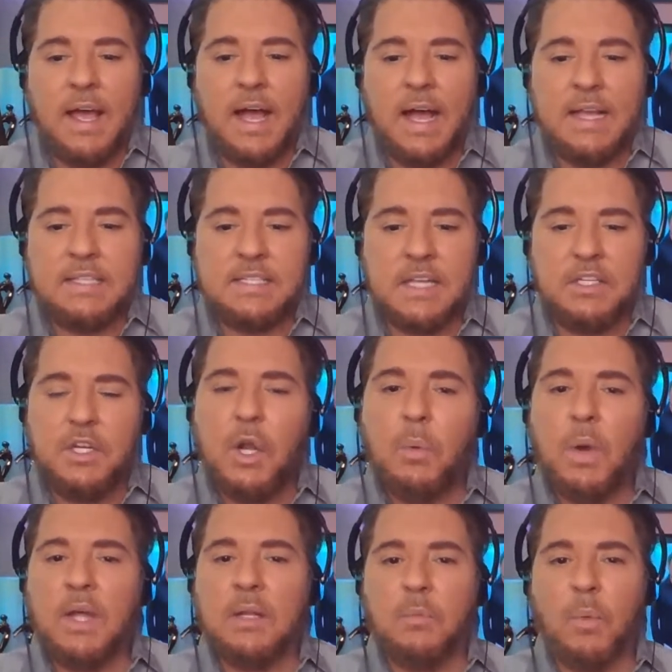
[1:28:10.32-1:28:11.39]
I said, you know
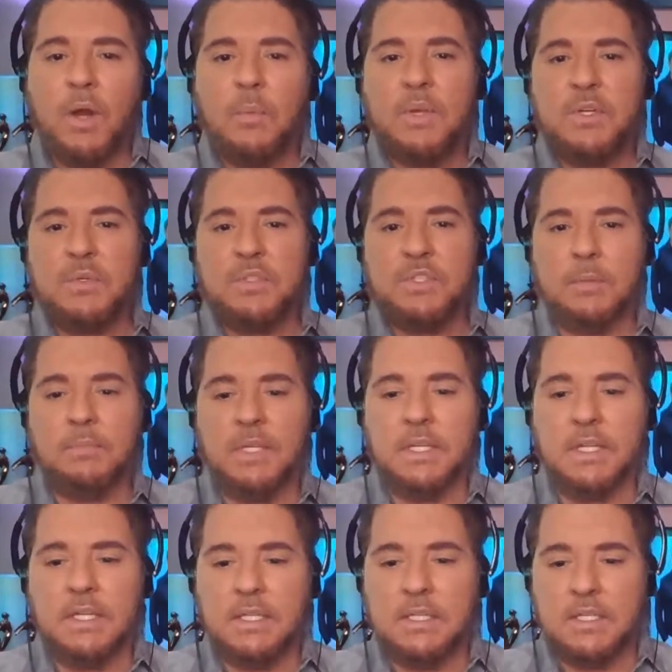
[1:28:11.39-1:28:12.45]
what? Why don't we do
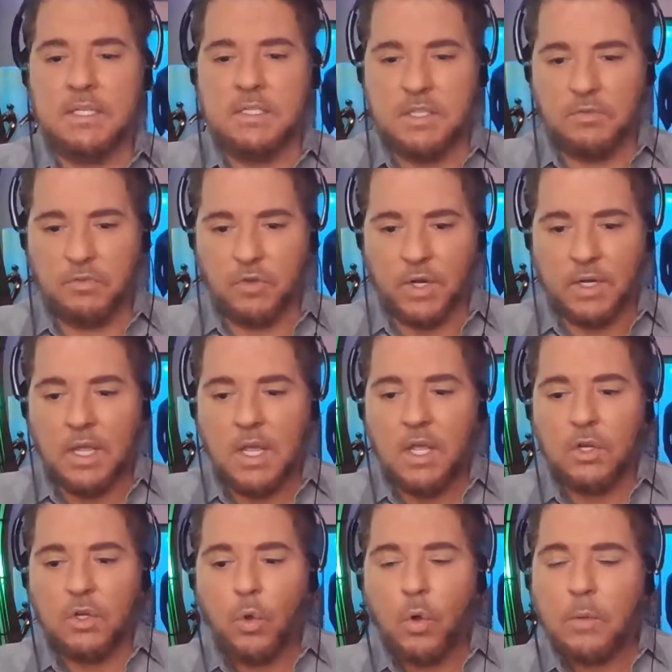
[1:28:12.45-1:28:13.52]
something different?
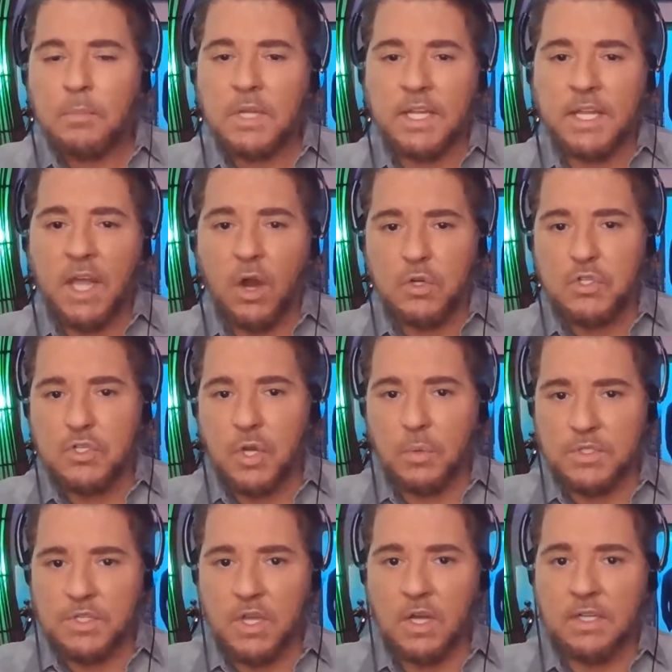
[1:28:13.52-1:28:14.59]
Normally, our show
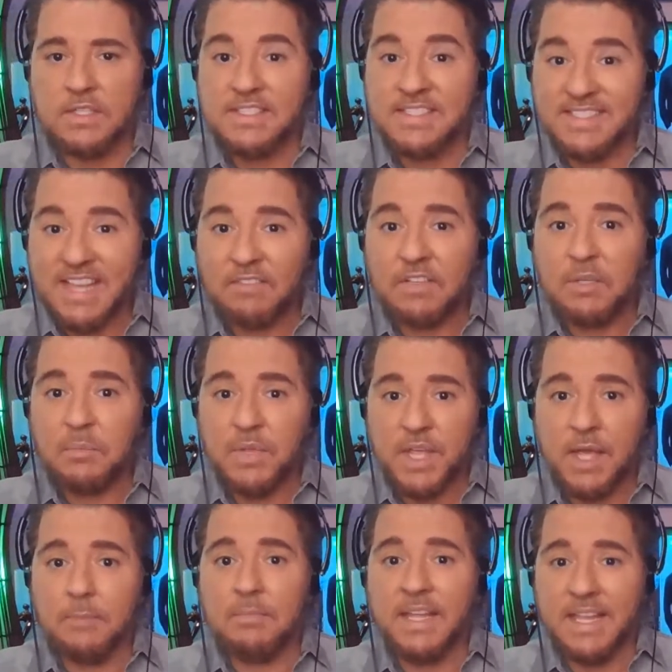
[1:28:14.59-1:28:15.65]
is on at 7
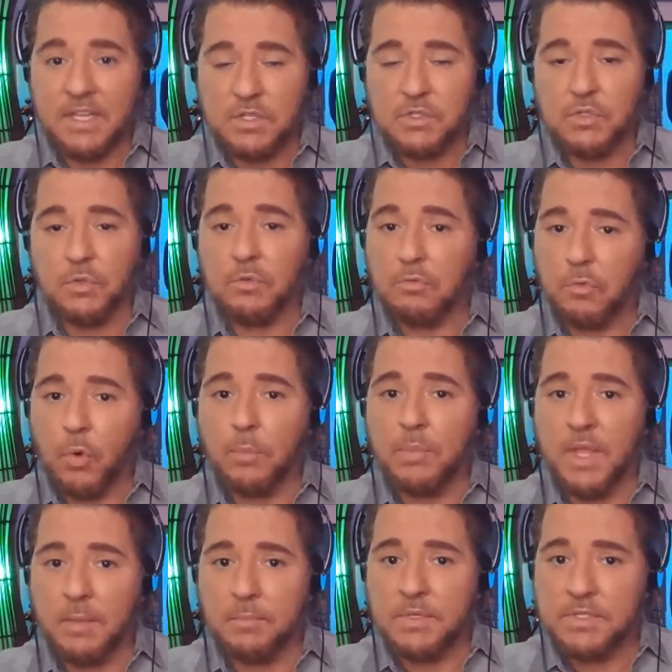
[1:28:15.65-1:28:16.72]
p.m. Eastern, 4
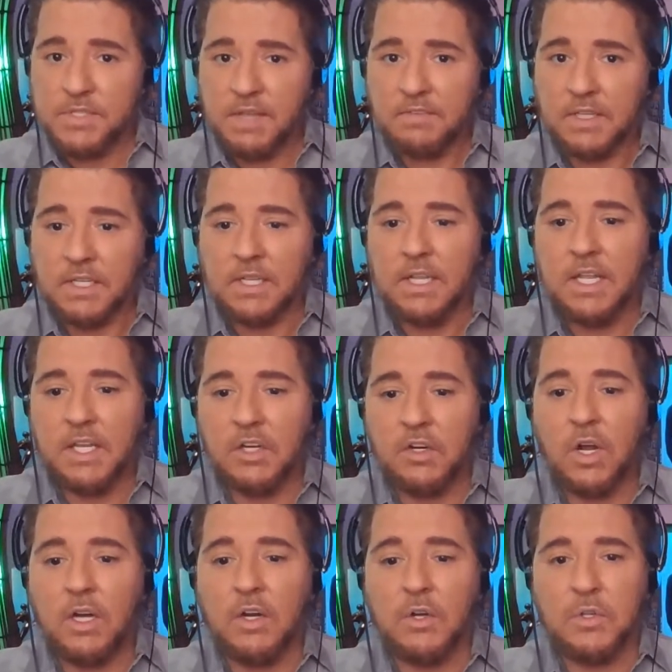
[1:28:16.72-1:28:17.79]
p.m. Pacific, here
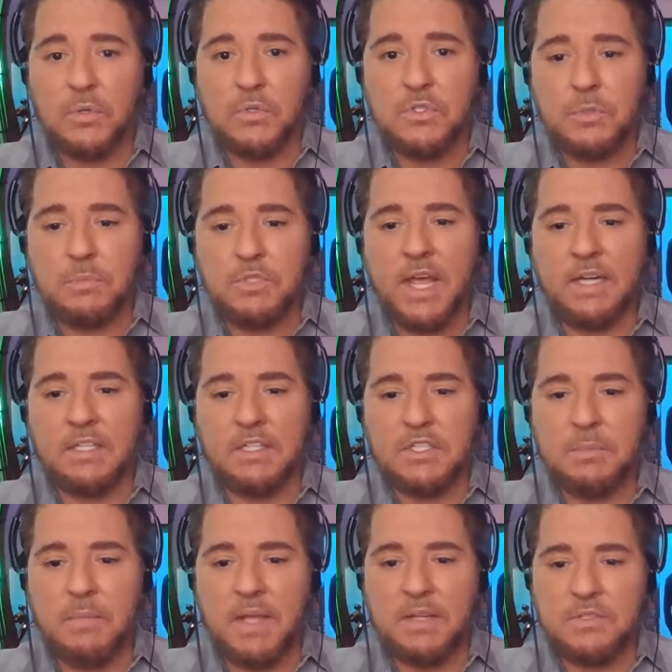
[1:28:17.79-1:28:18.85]
on our YouTube channel at
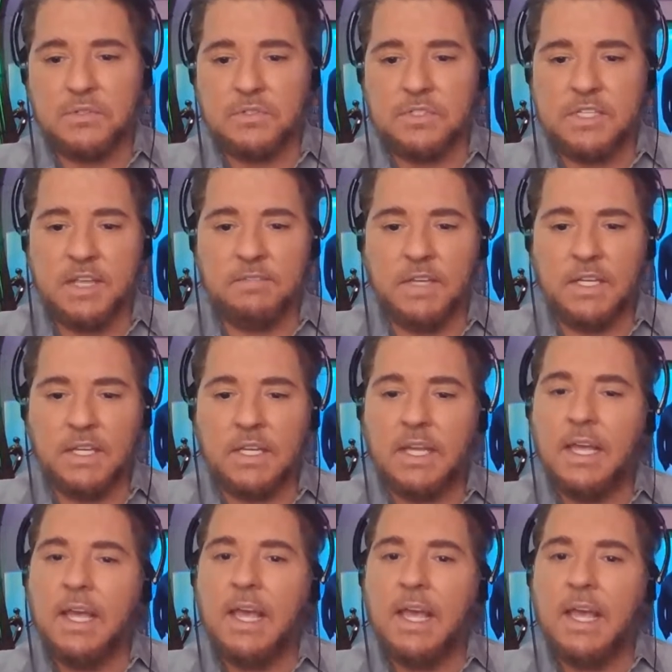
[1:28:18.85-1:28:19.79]
Jim Masters TV.